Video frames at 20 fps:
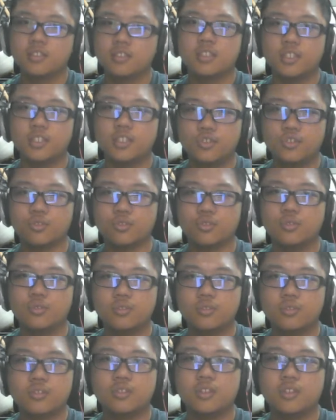That's true.
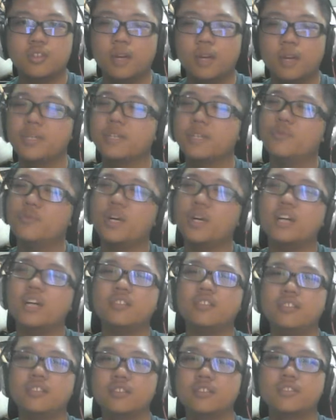I mean,
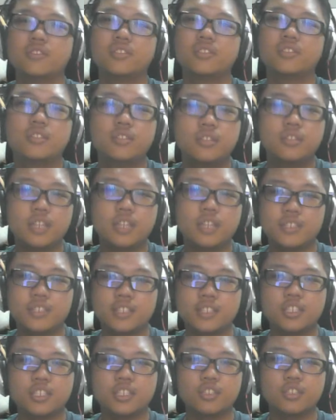well,
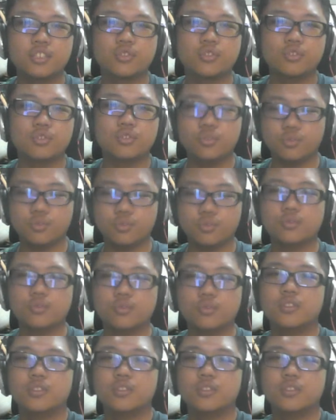devastation to you.